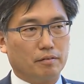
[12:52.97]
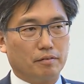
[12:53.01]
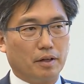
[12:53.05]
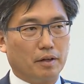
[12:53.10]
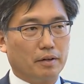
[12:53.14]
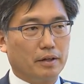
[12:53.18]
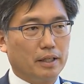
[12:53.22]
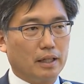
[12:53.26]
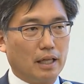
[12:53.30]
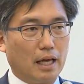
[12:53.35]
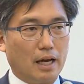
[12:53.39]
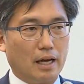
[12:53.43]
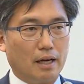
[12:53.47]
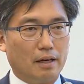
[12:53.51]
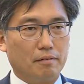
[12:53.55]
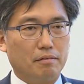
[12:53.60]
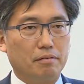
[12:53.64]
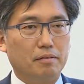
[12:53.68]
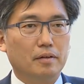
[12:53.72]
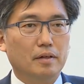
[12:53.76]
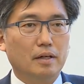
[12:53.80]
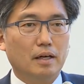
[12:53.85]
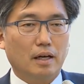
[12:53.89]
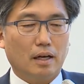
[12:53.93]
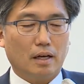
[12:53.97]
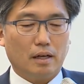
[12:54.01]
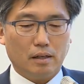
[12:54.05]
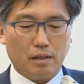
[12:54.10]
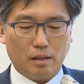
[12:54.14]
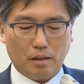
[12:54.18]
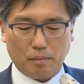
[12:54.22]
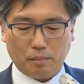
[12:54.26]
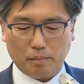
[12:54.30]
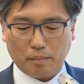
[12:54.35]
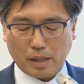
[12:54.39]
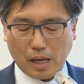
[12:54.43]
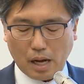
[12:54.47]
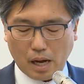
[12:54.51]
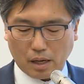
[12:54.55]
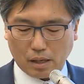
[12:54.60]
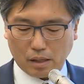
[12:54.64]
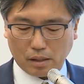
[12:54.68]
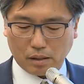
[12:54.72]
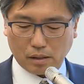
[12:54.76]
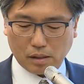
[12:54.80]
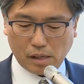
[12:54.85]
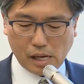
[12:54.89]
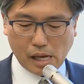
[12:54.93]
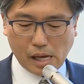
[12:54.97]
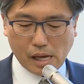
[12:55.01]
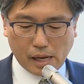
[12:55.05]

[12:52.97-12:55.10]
very live, um, uh,